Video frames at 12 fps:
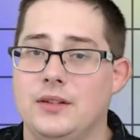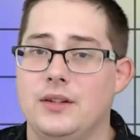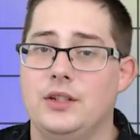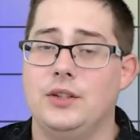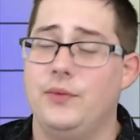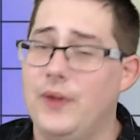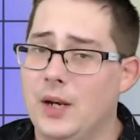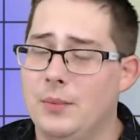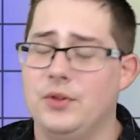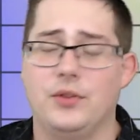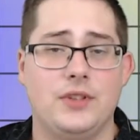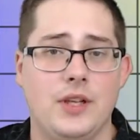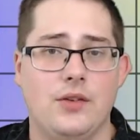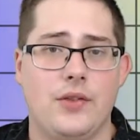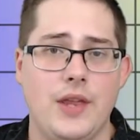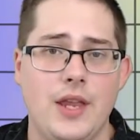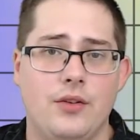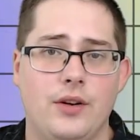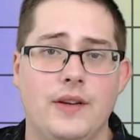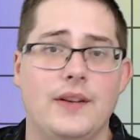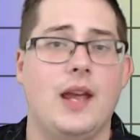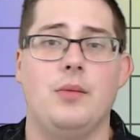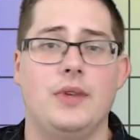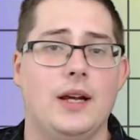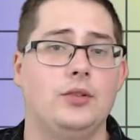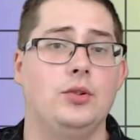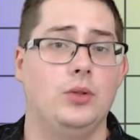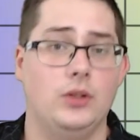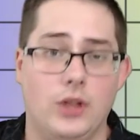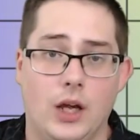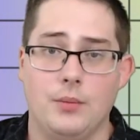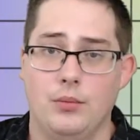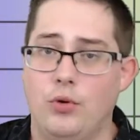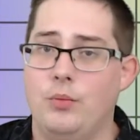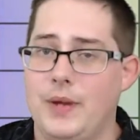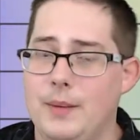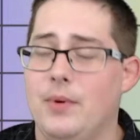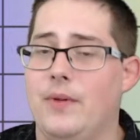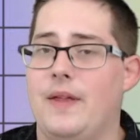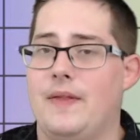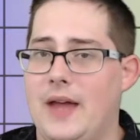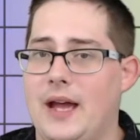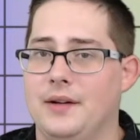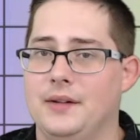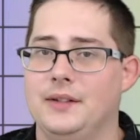The development of cell theory came down to a lot more people than that.